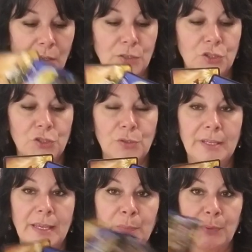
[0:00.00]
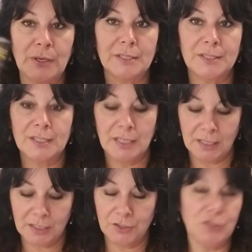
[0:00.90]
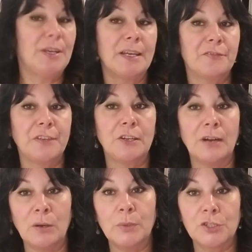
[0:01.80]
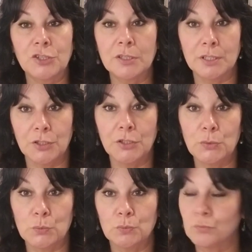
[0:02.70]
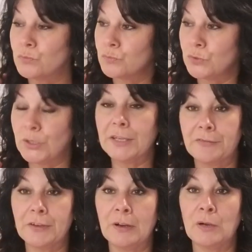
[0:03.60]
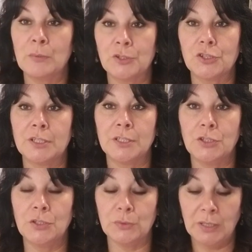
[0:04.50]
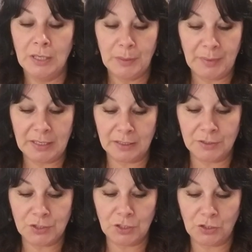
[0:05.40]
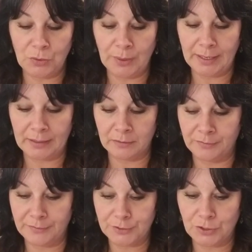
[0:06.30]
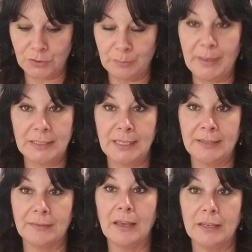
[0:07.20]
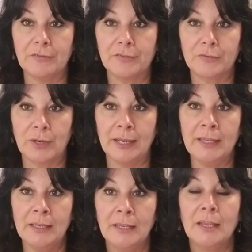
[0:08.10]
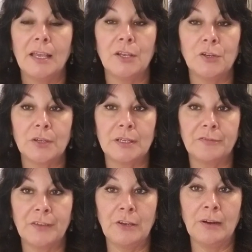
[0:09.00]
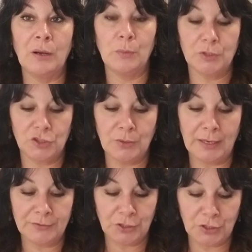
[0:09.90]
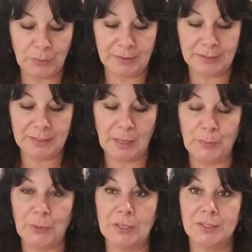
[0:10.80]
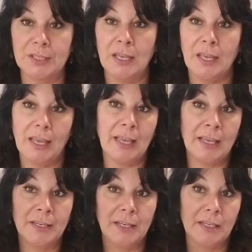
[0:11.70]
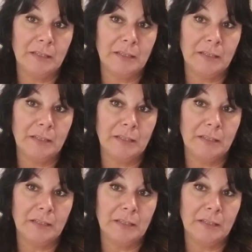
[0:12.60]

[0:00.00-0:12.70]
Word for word: To the Empress, because you got to figure out what you're going to do. You got to figure out what you're going to do because you have to maintain life, right? And you're going to figure out what you have to do with this Empress and